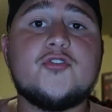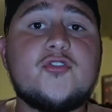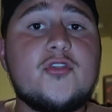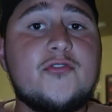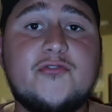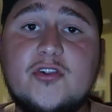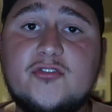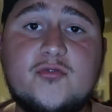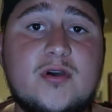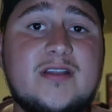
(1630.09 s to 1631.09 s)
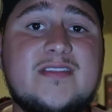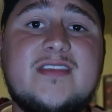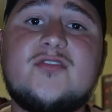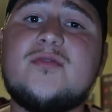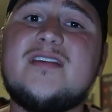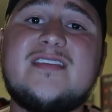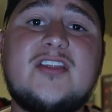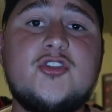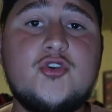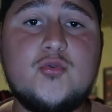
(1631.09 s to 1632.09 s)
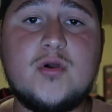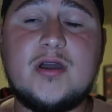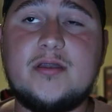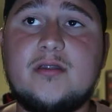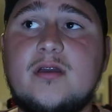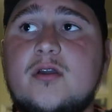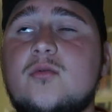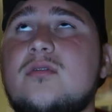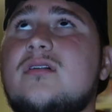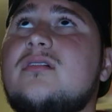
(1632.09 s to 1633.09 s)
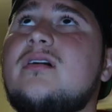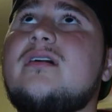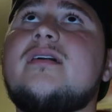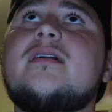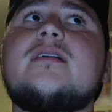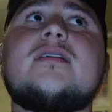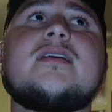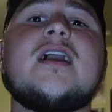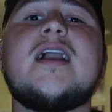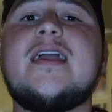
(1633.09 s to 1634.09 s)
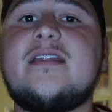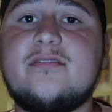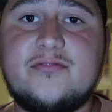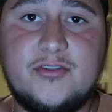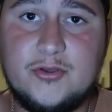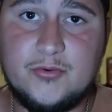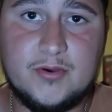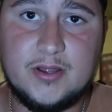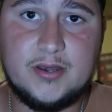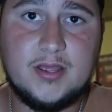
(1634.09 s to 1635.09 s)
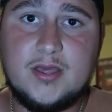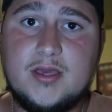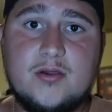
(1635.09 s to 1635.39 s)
So the first one, this one is a new one, well, kind of new one.